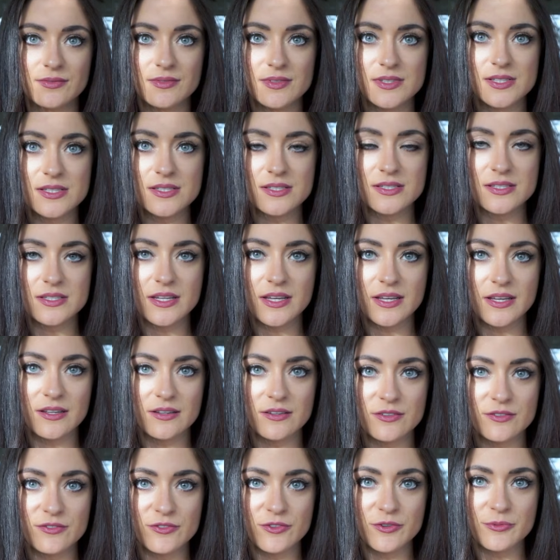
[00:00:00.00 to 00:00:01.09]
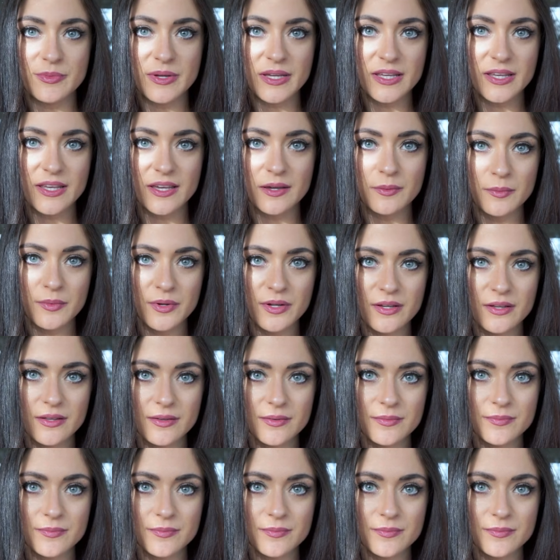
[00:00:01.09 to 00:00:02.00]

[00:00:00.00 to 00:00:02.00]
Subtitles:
stand for my camera.